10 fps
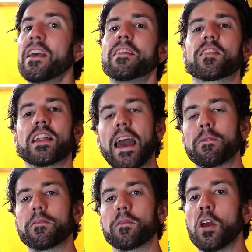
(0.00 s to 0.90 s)
This can
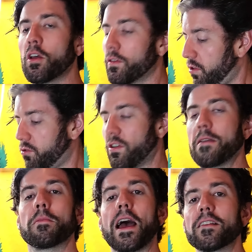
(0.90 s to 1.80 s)
happen to
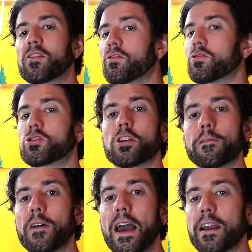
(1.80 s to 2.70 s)
Streamlights,
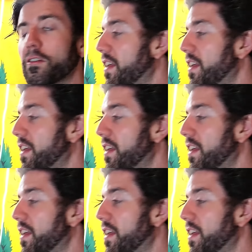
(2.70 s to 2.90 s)
Surefires,